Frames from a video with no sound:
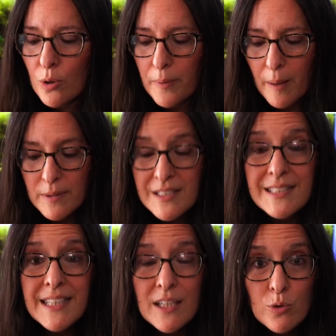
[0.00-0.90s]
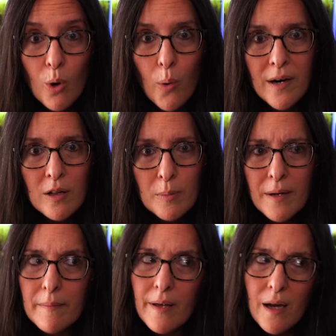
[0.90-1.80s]
be able to see it grow in a little bit
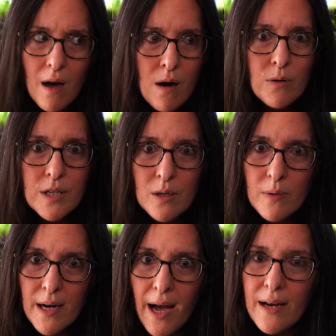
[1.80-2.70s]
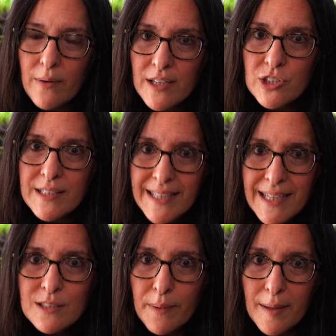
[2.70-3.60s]
and be like, oh, you know what? I don't actually
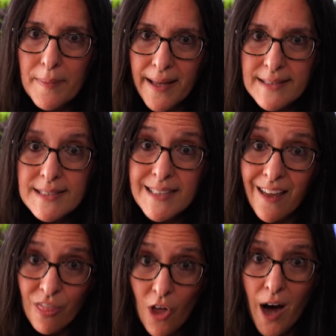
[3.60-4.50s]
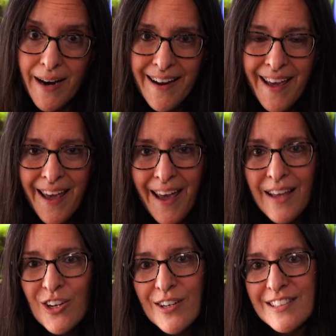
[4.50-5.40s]
need as many plants as I thought,
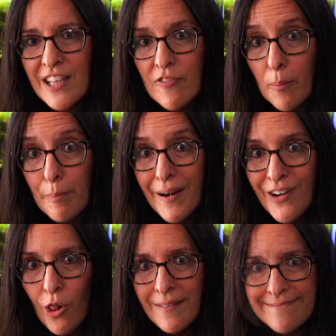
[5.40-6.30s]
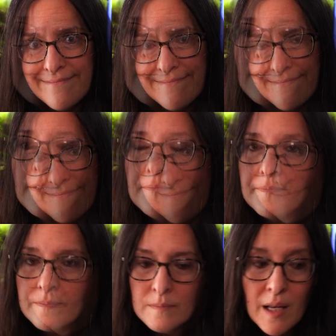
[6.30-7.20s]
and you're gonna save a bundle.
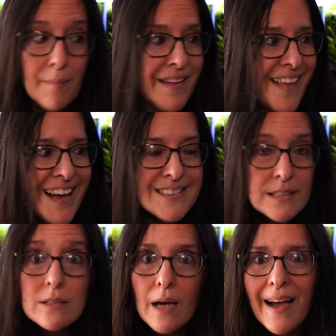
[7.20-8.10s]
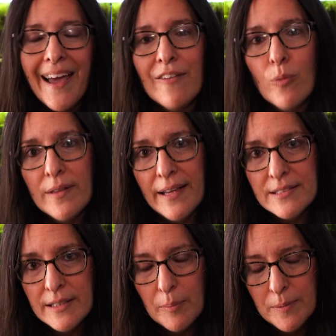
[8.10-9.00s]
And I have one
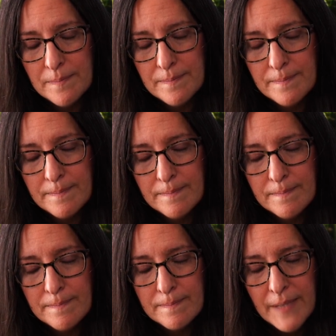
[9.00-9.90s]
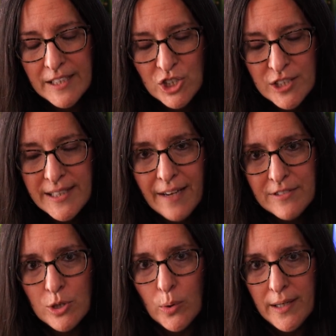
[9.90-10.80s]
last tip. I just have
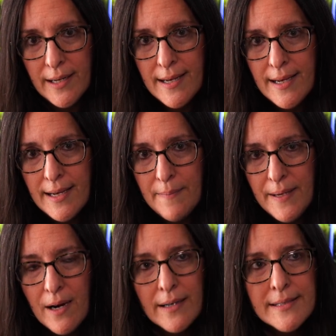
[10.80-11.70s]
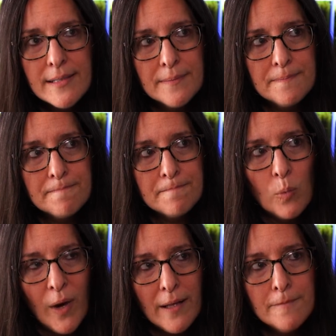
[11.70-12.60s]
to do it because,
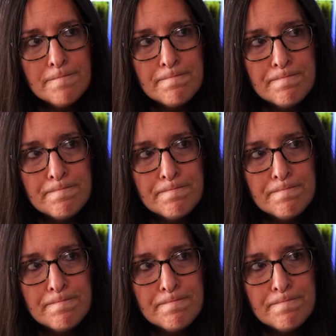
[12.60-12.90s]
well,